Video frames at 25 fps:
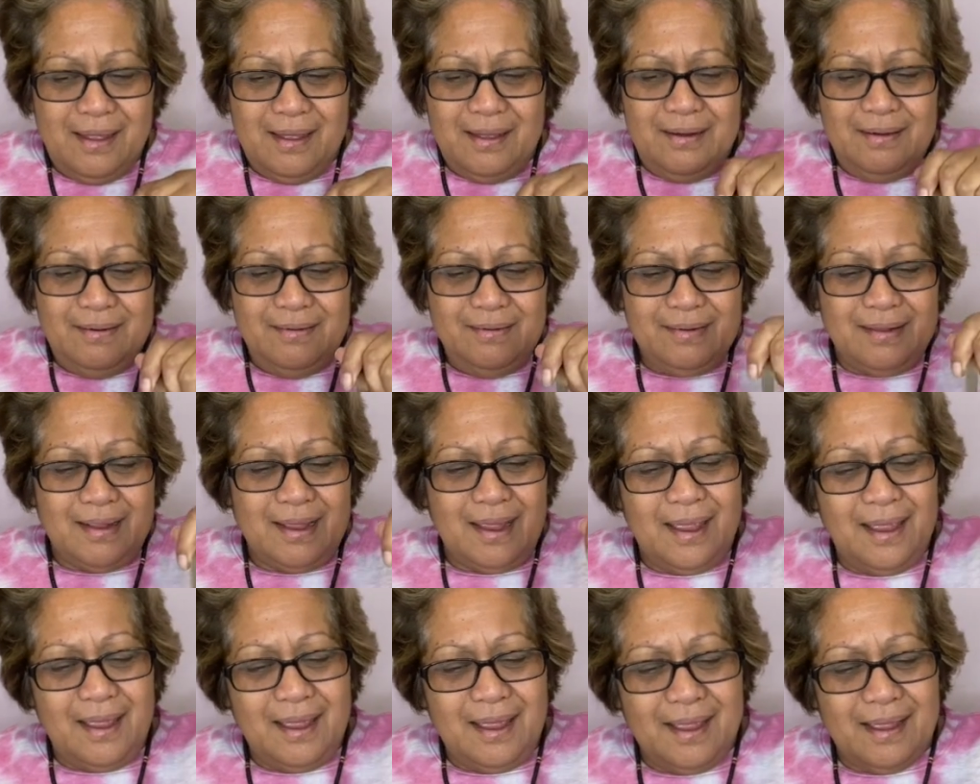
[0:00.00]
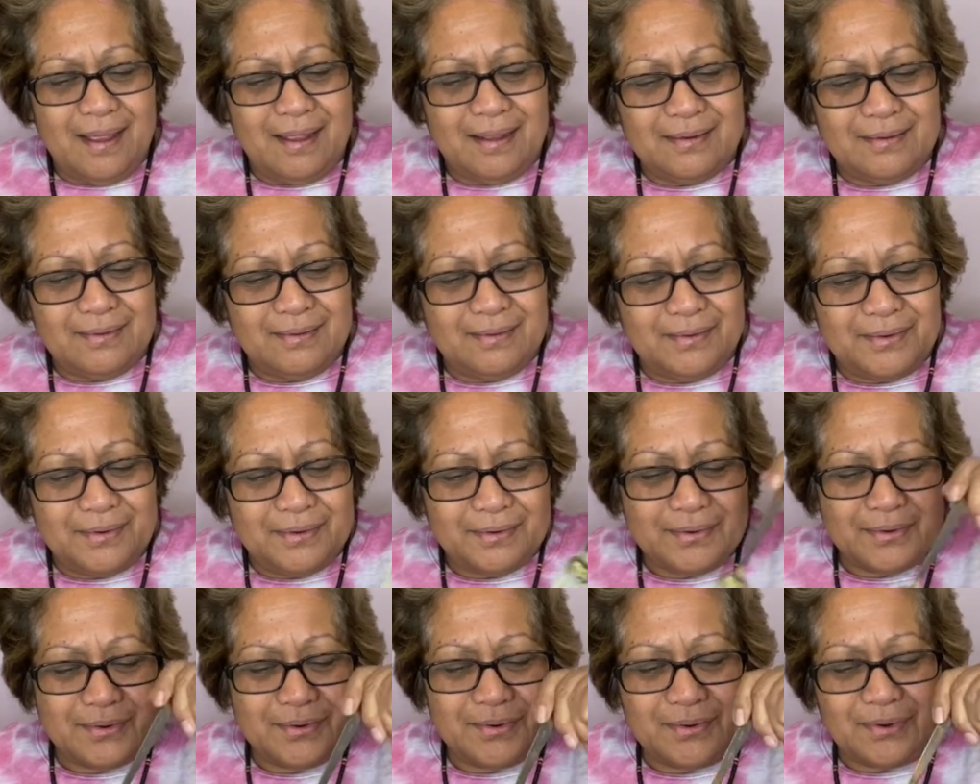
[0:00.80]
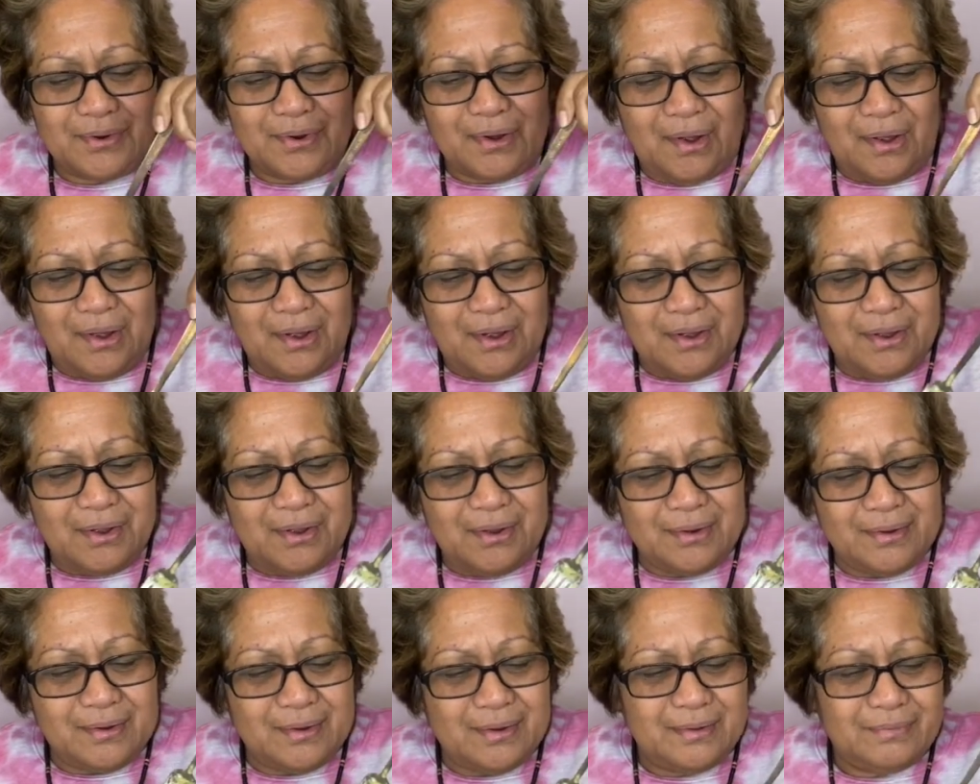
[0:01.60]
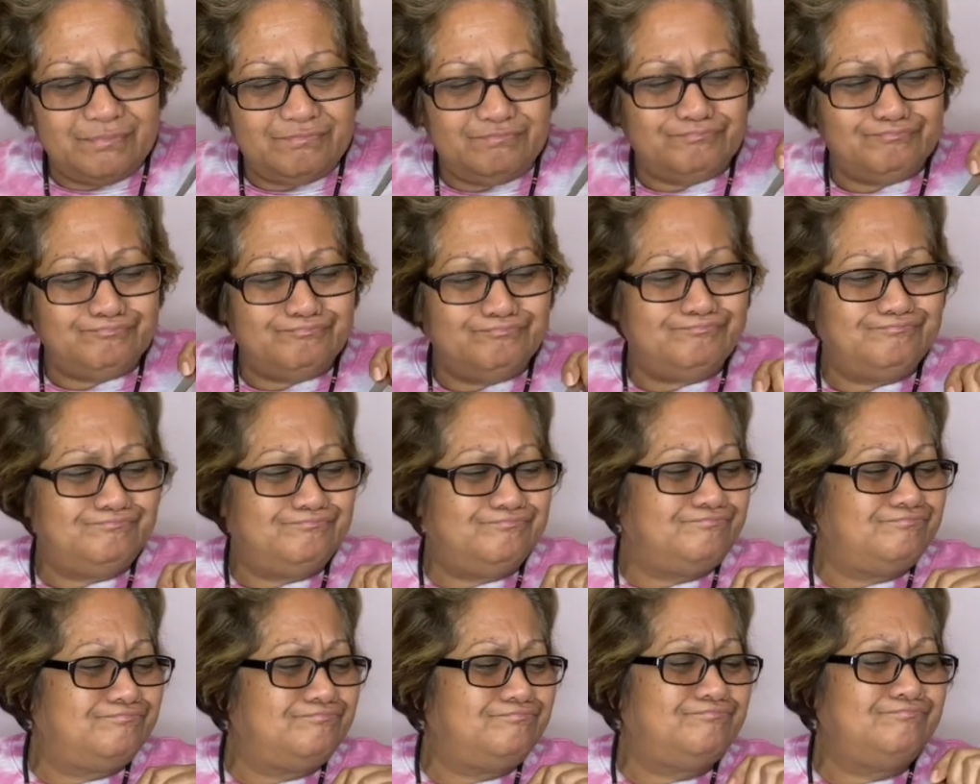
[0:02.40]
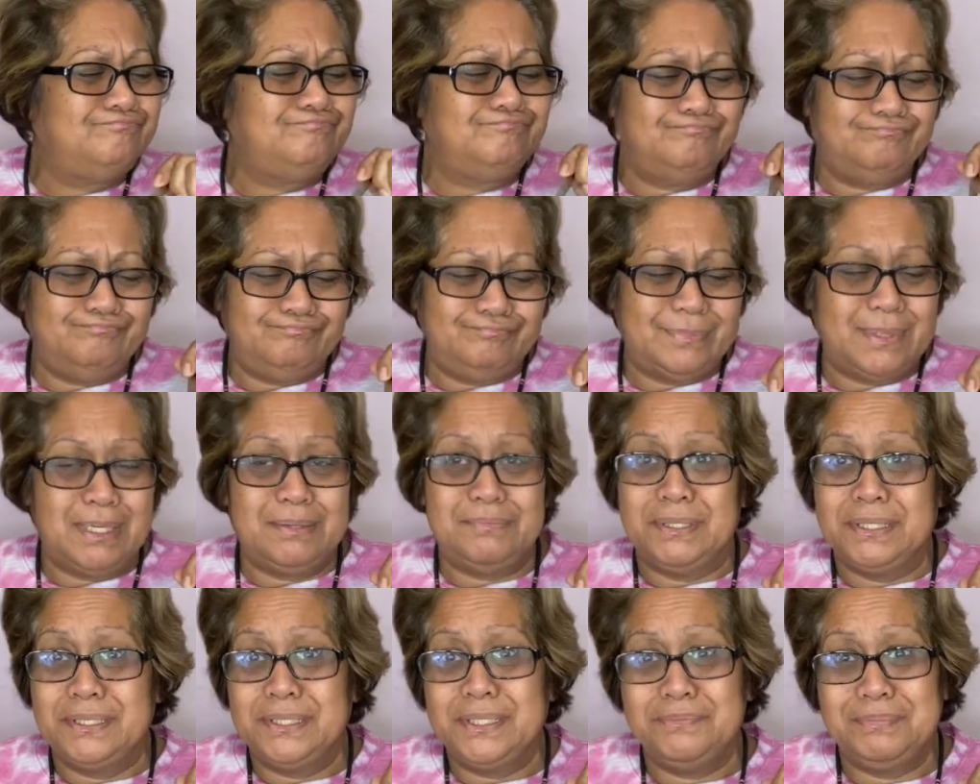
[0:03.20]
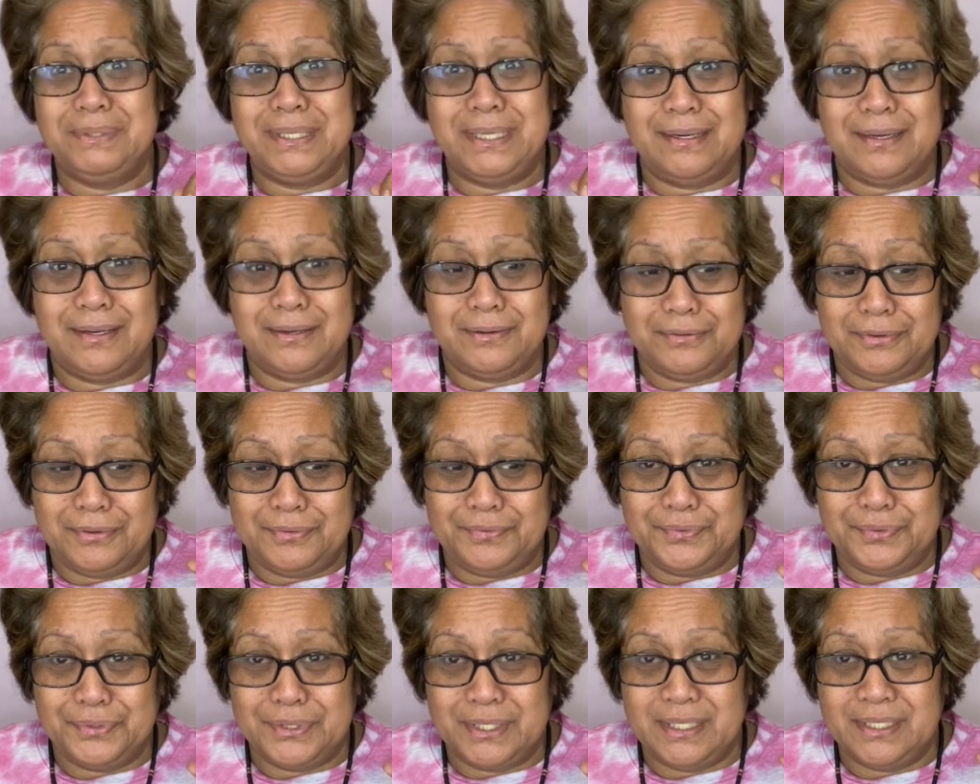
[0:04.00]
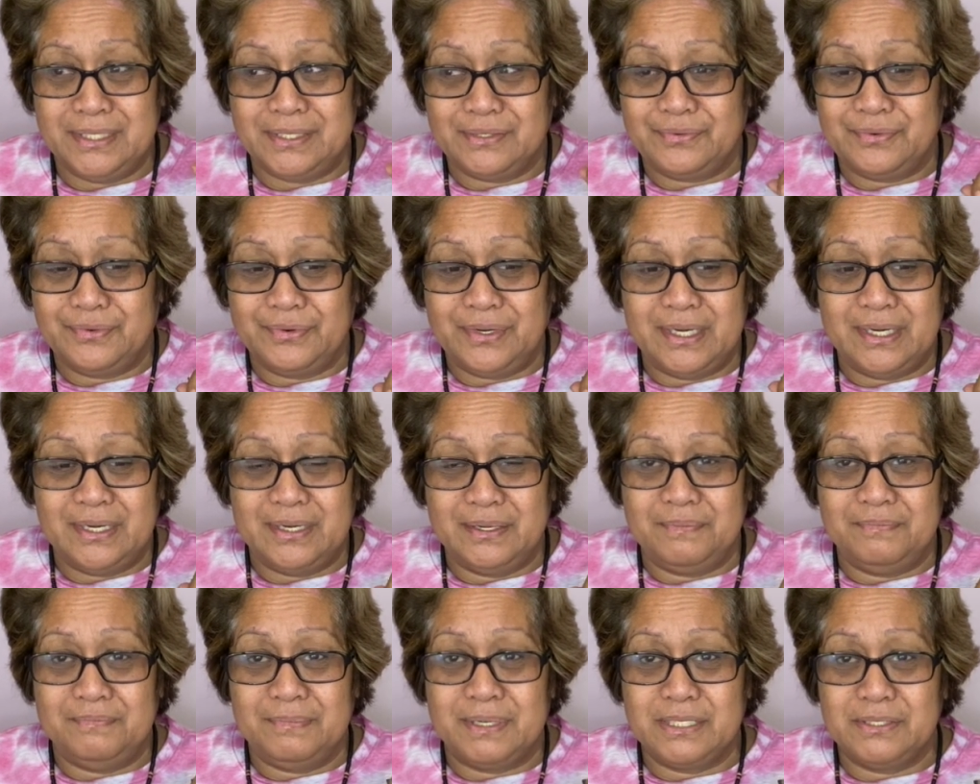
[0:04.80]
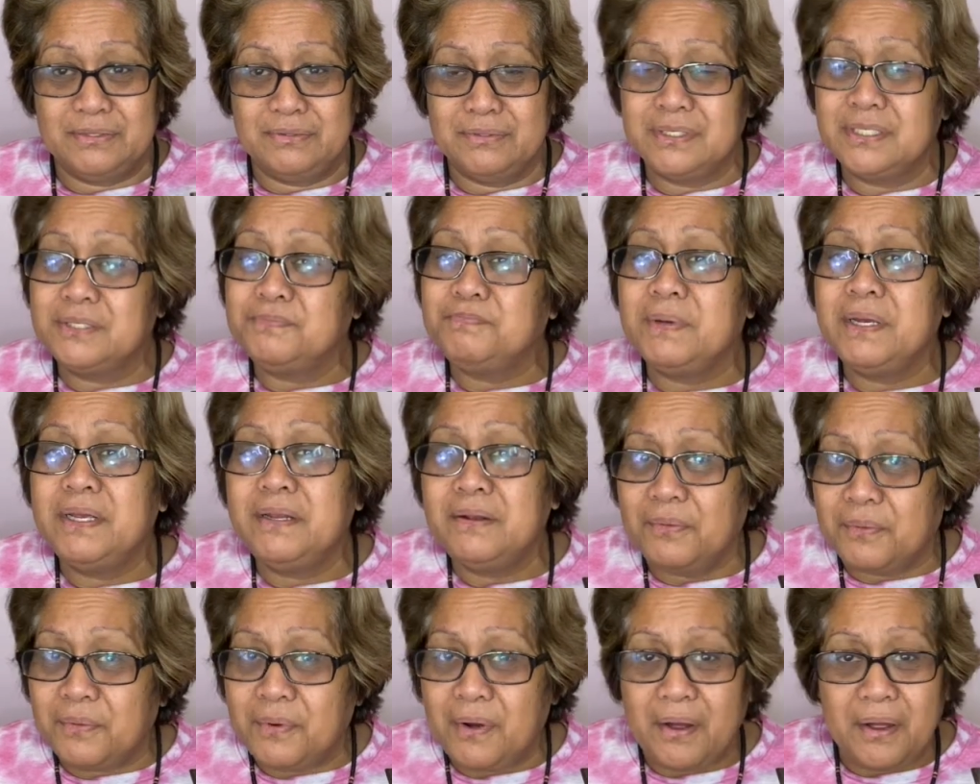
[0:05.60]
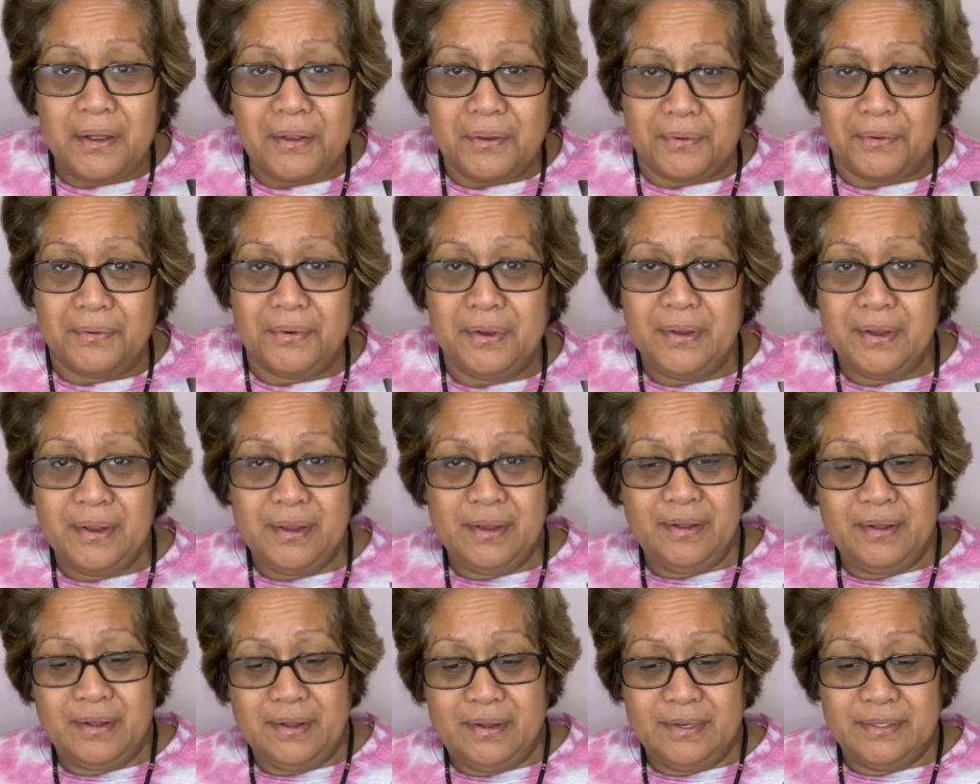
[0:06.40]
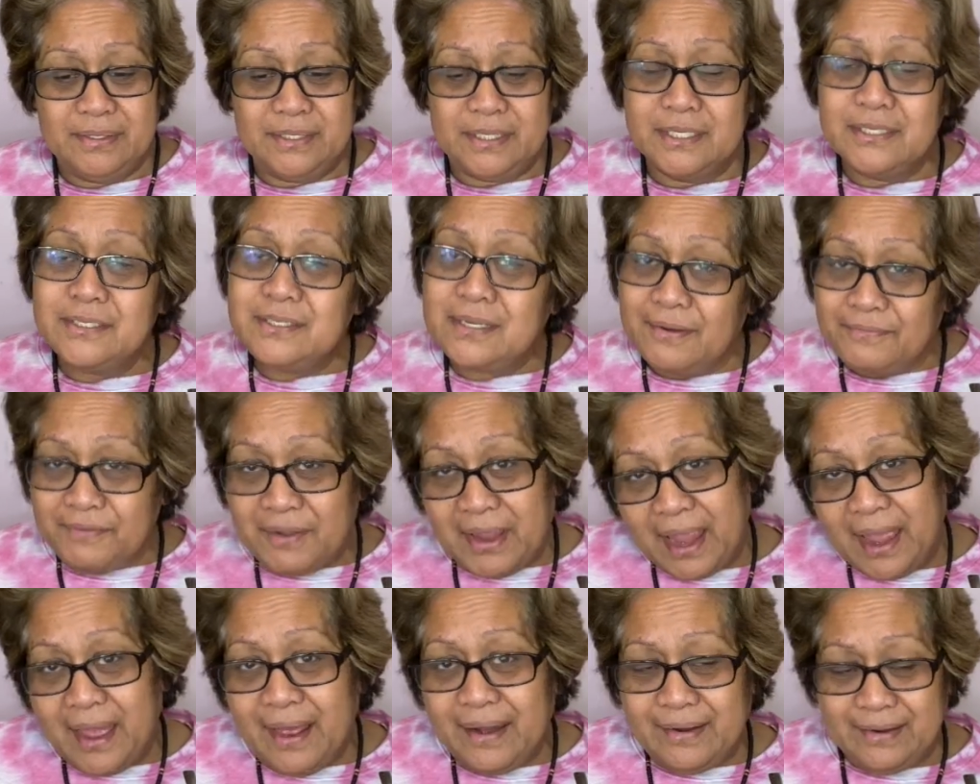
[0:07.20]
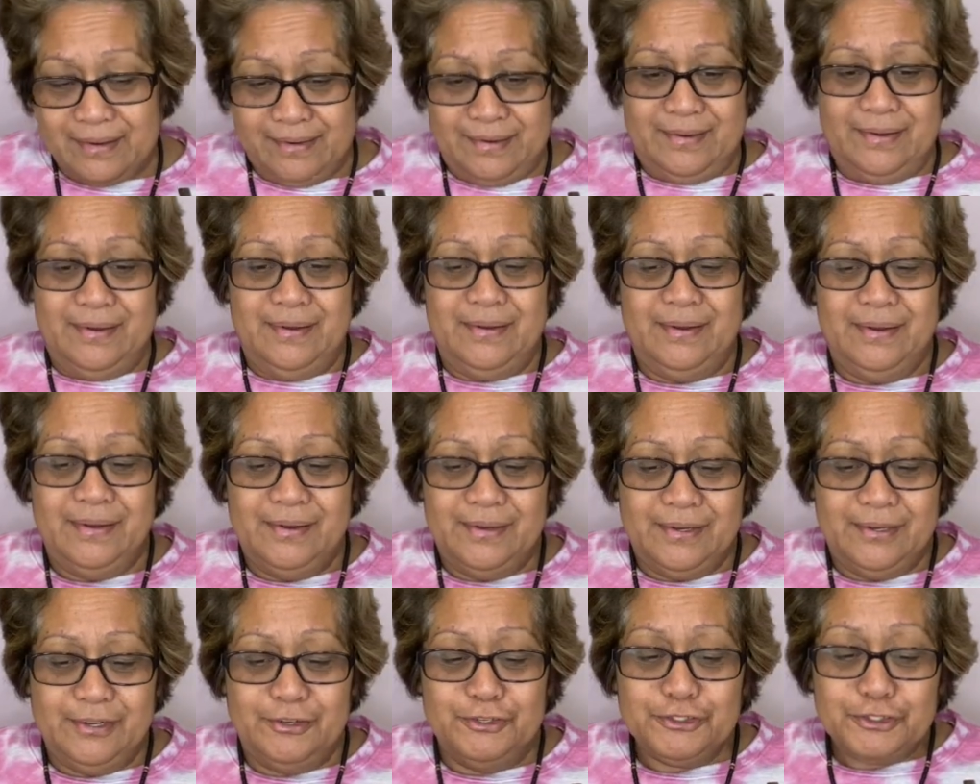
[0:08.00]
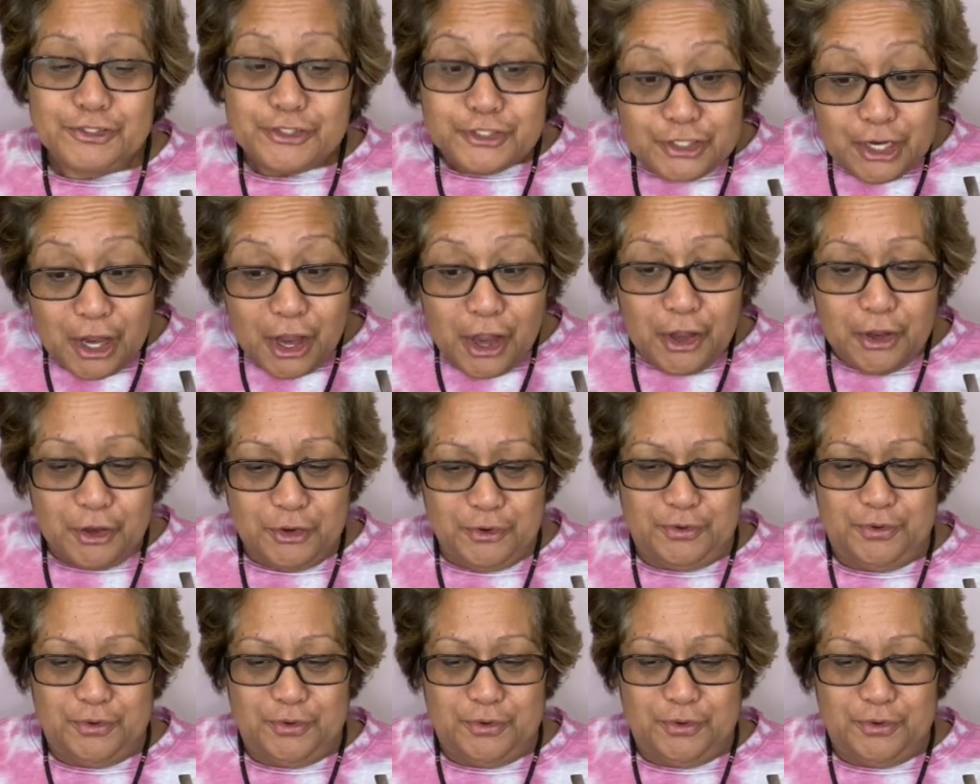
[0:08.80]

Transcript: Look at that, all gone. I must have been hungry for these green lip mussels. It's been a while since I've had it. So,